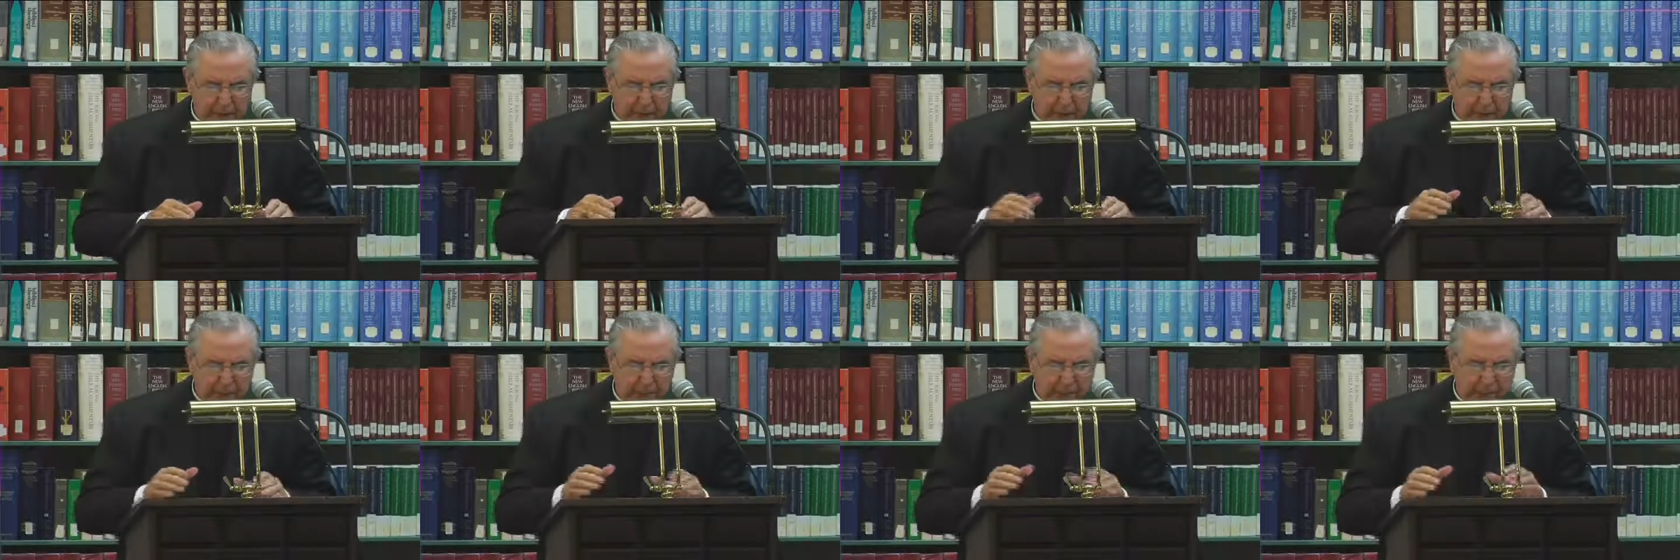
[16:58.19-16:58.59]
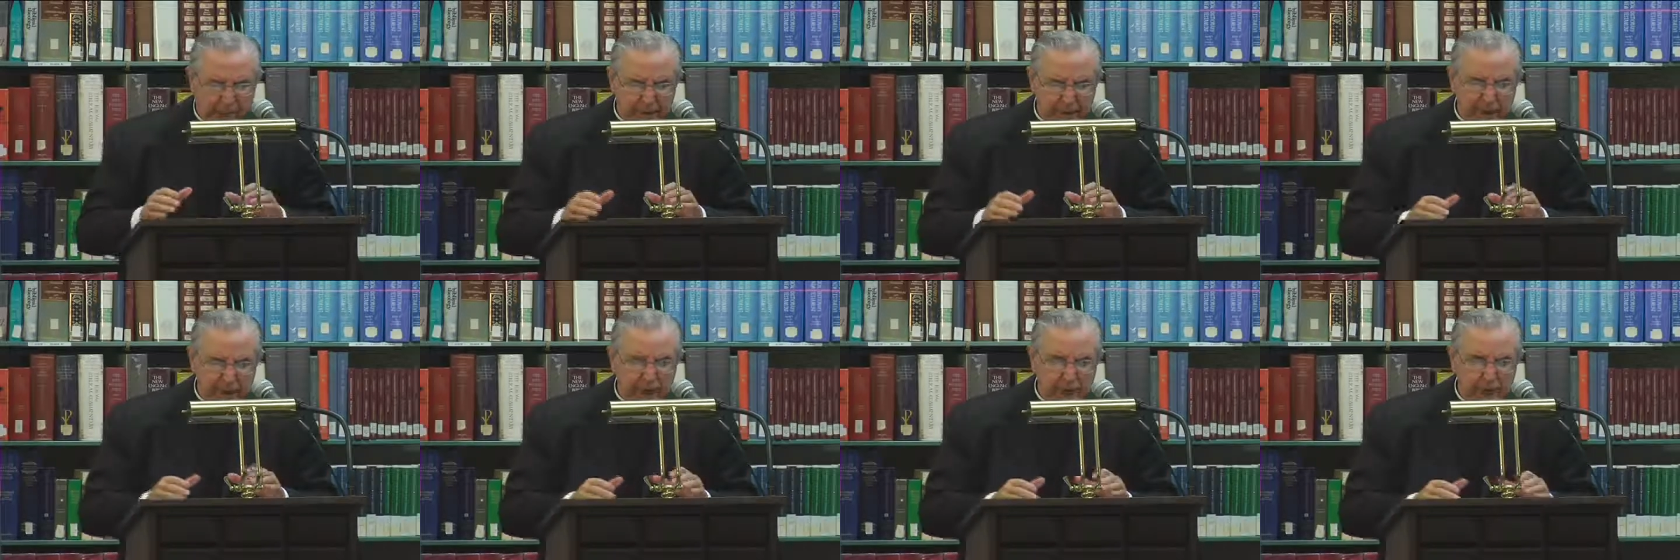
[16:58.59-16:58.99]
up and
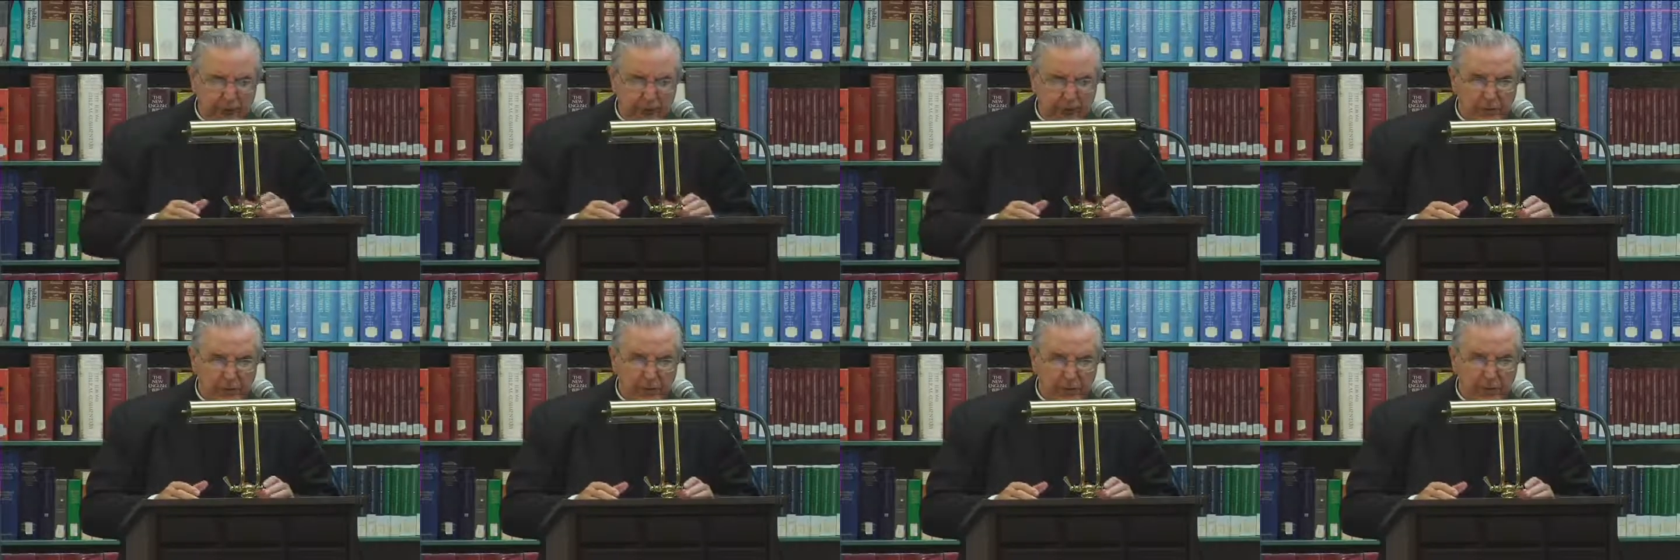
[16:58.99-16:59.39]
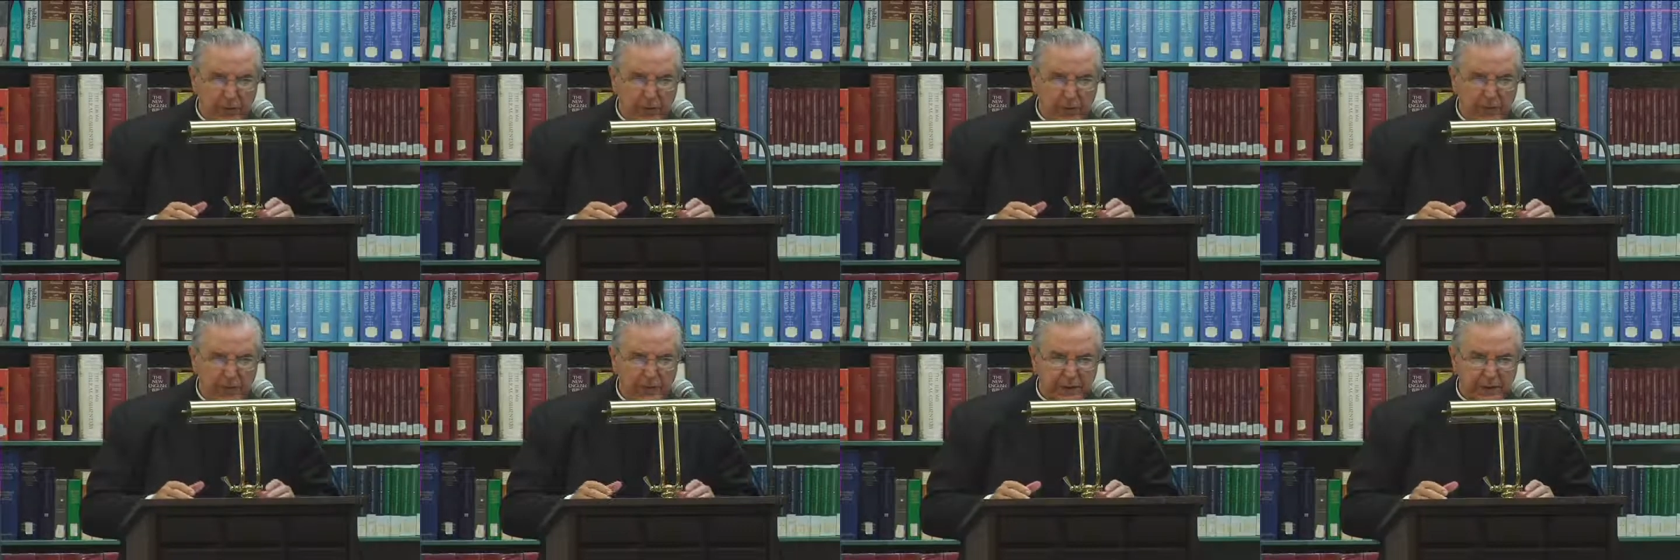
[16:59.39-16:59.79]
down or good
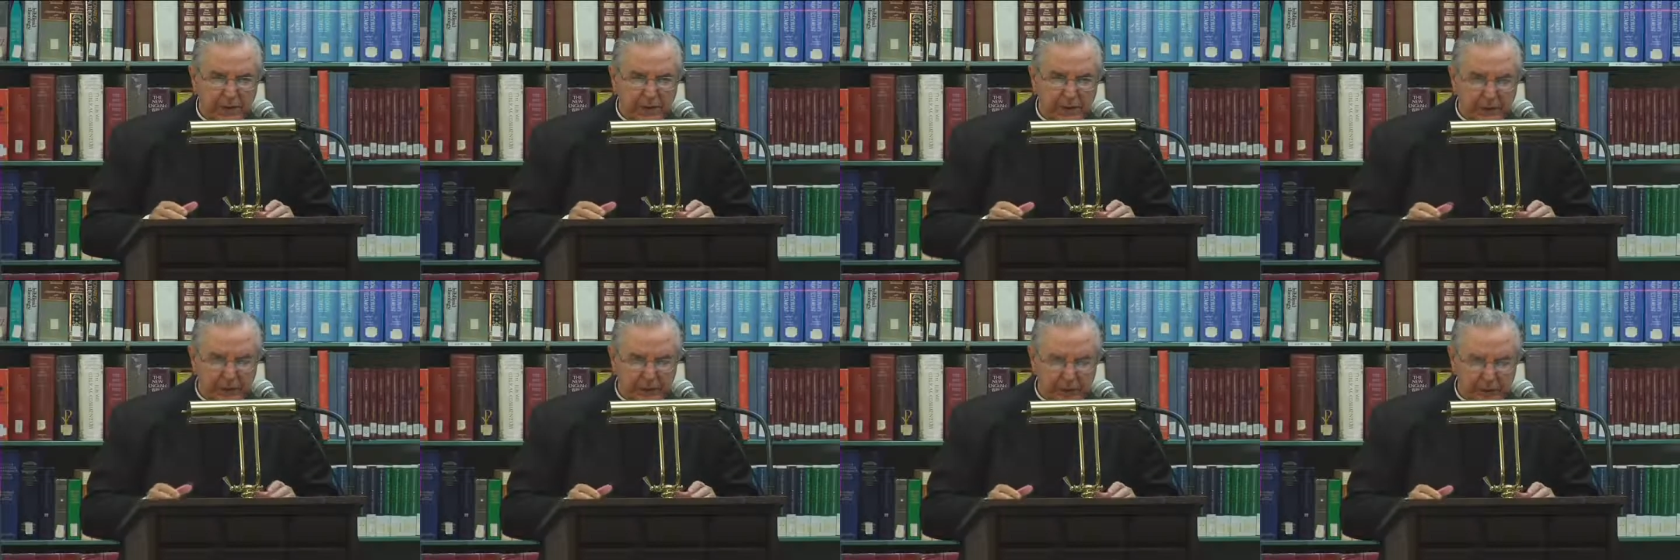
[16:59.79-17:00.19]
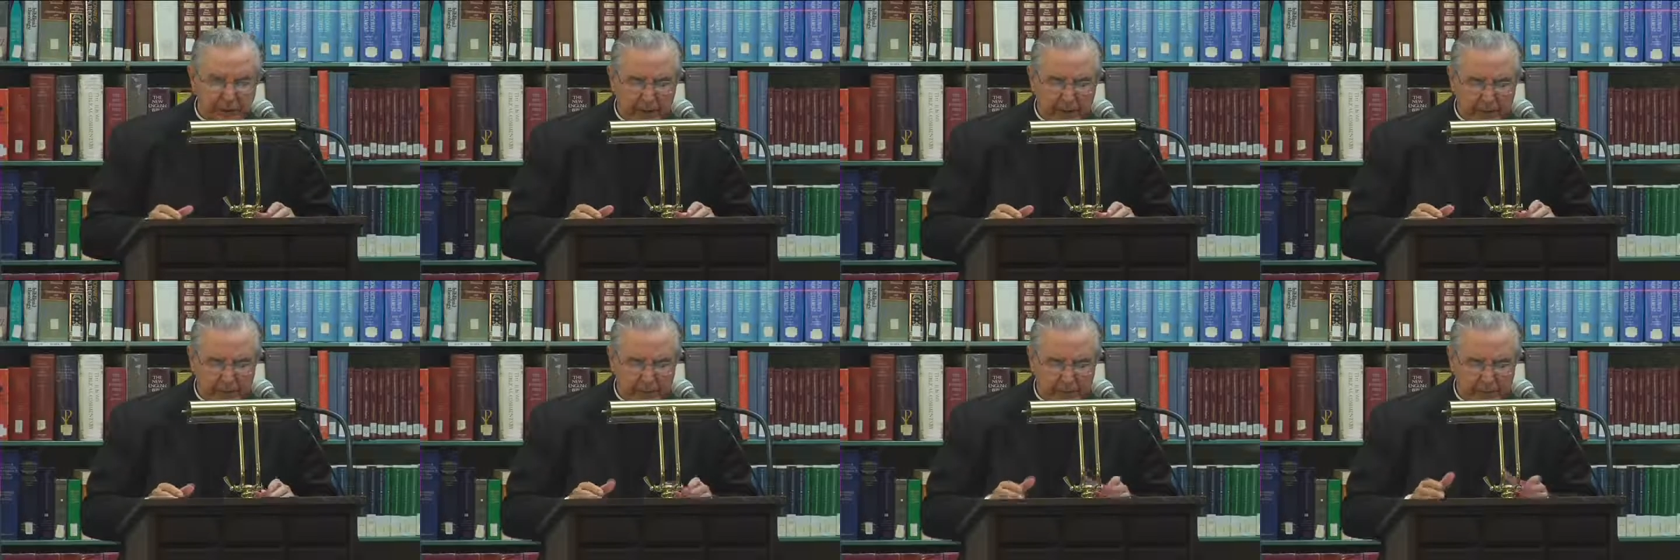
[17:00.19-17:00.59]
one day, bad
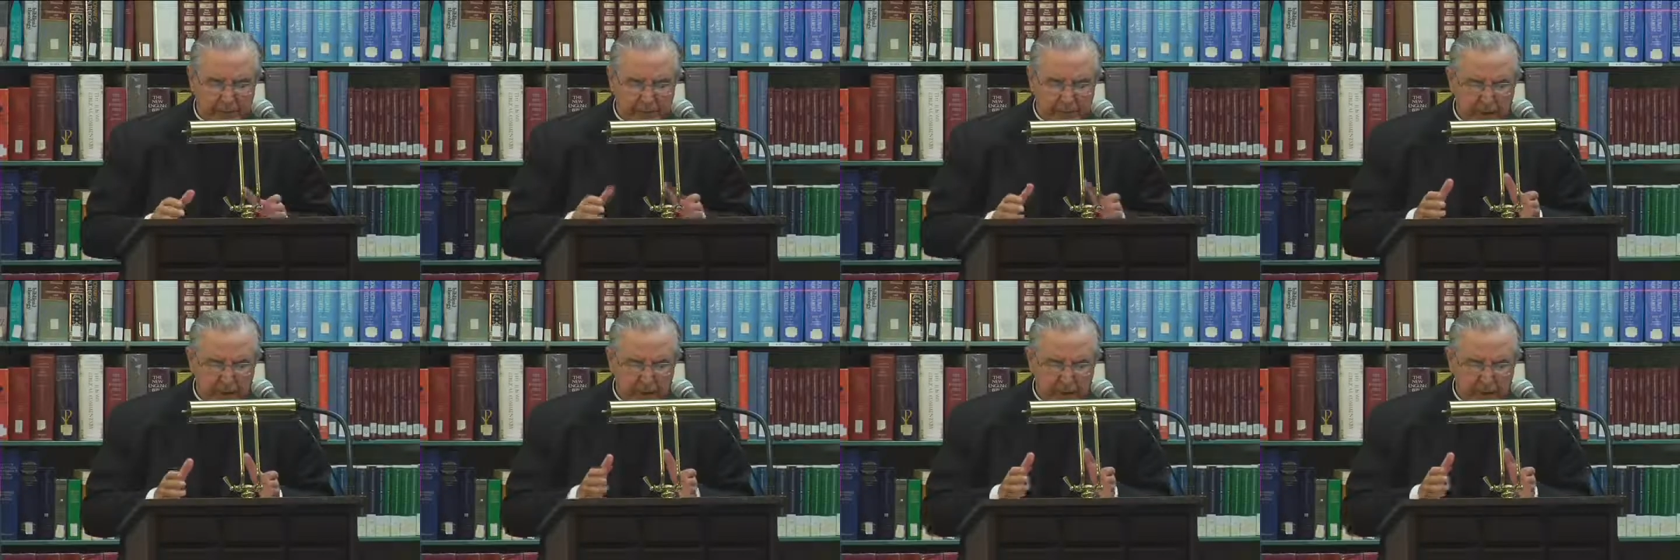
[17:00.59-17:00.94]
another day.